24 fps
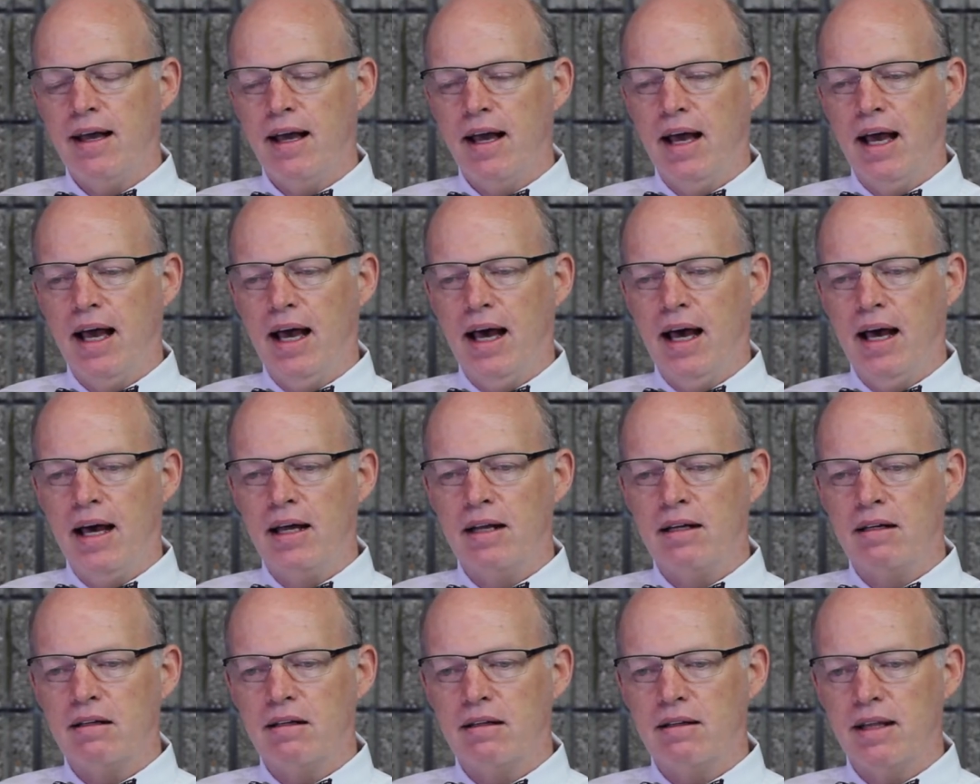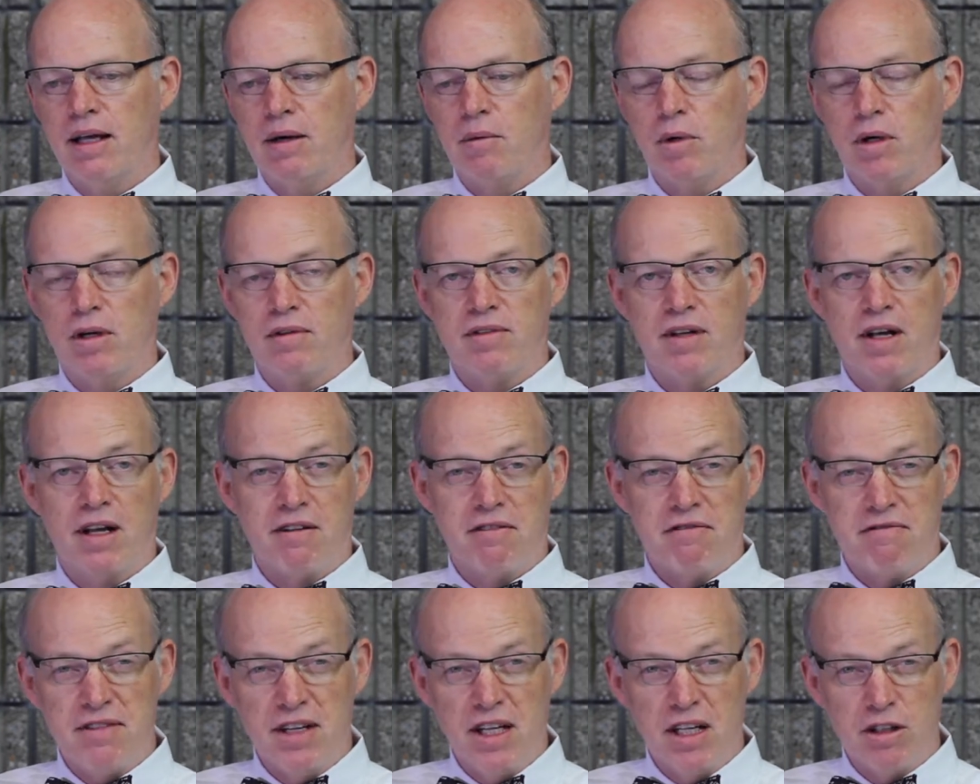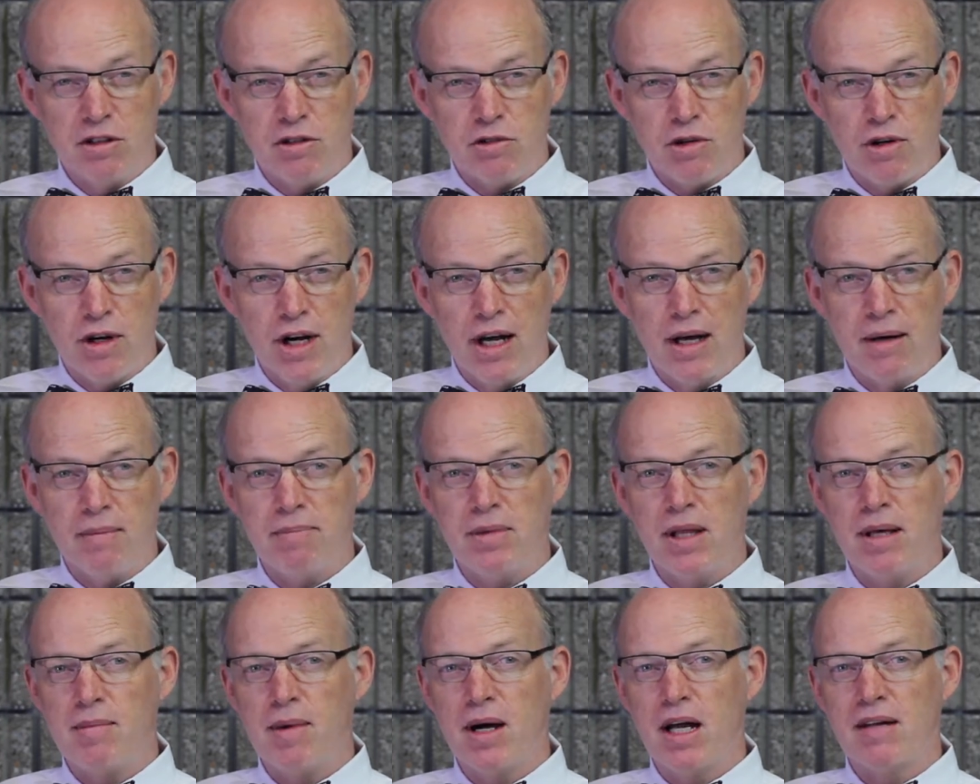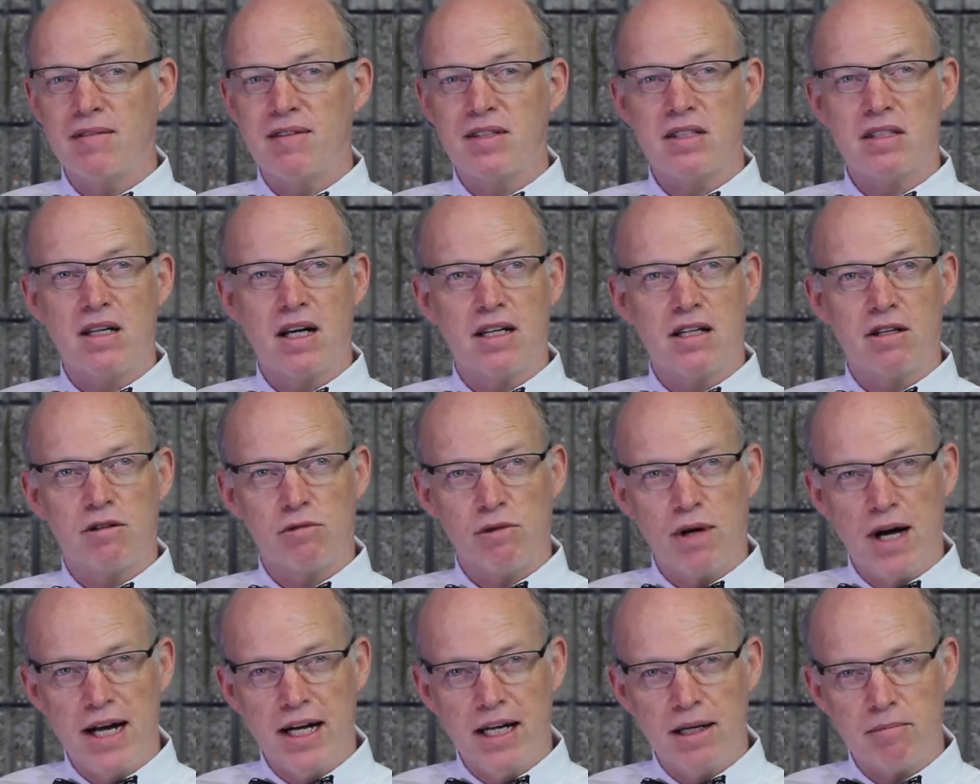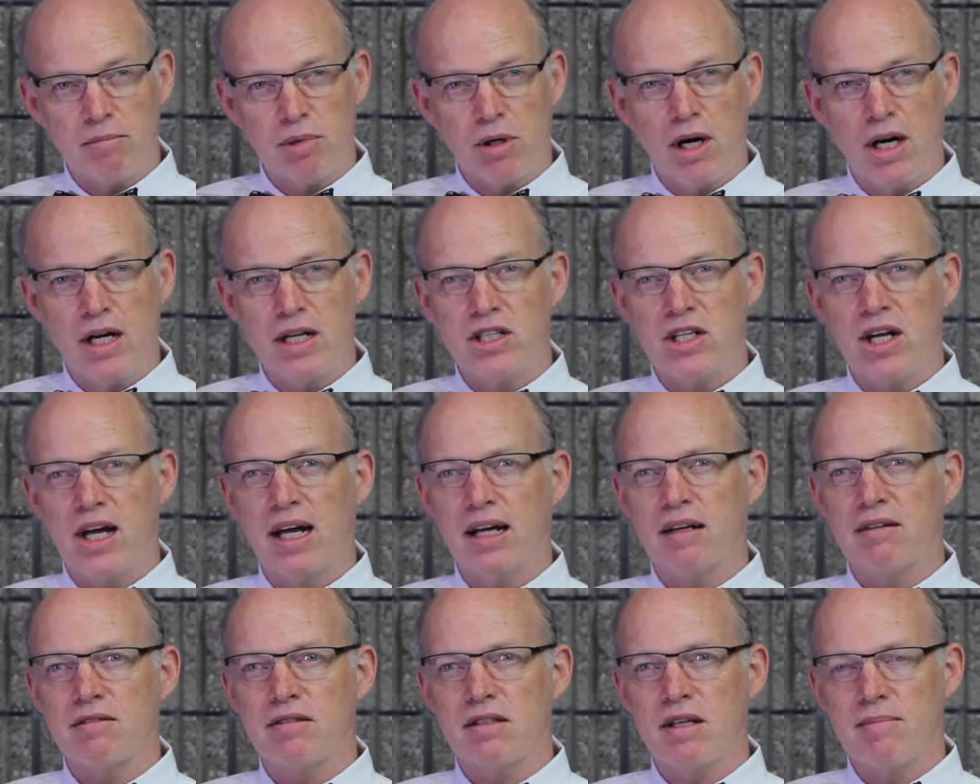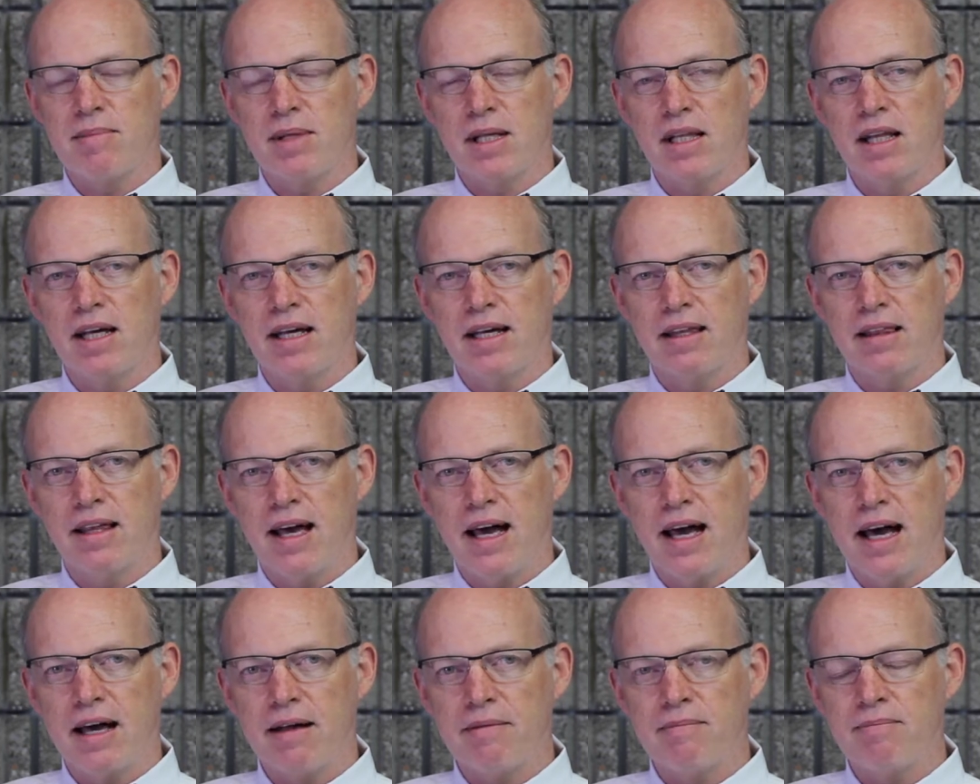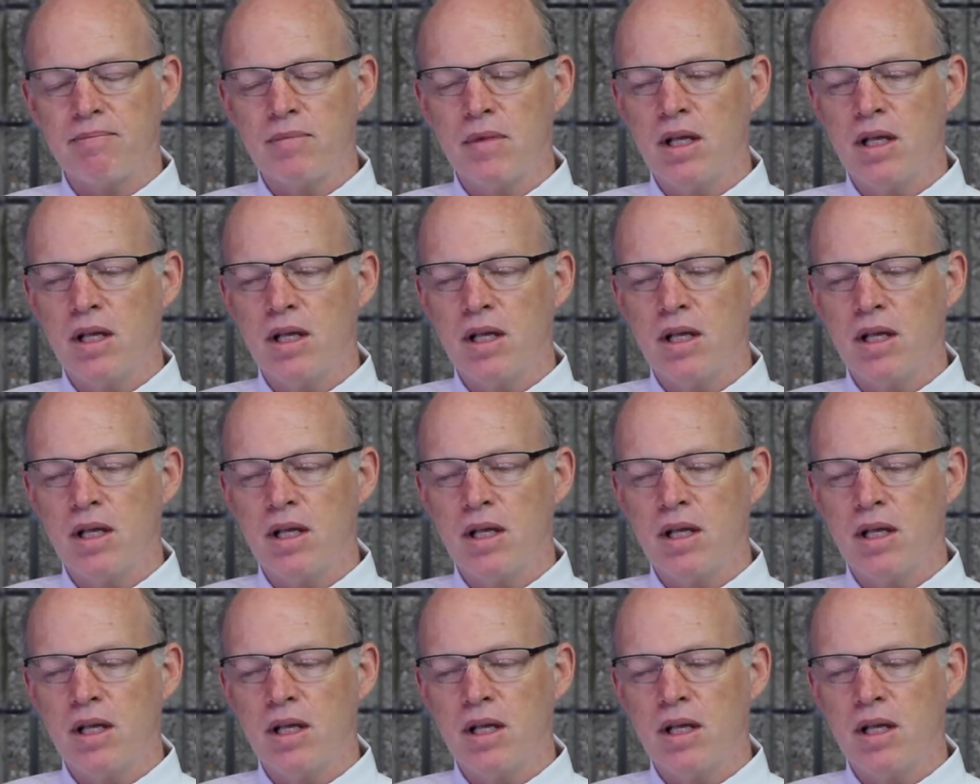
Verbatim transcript: And they would have done a field trip, they might have assigned a writing project, something like that.